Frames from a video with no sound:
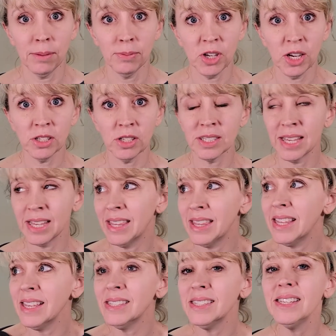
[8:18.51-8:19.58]
Josh is like,
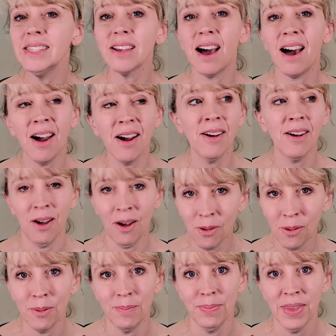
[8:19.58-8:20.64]
this is our
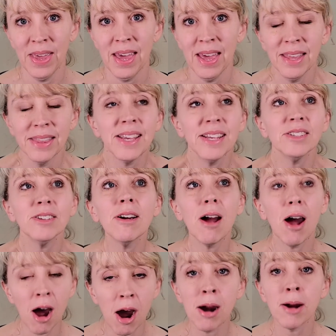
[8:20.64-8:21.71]
home. These are
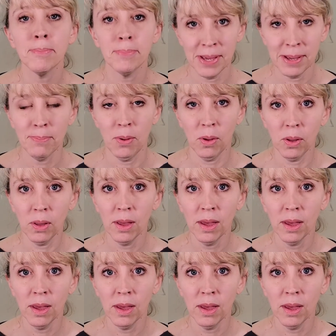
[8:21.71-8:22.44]
our people.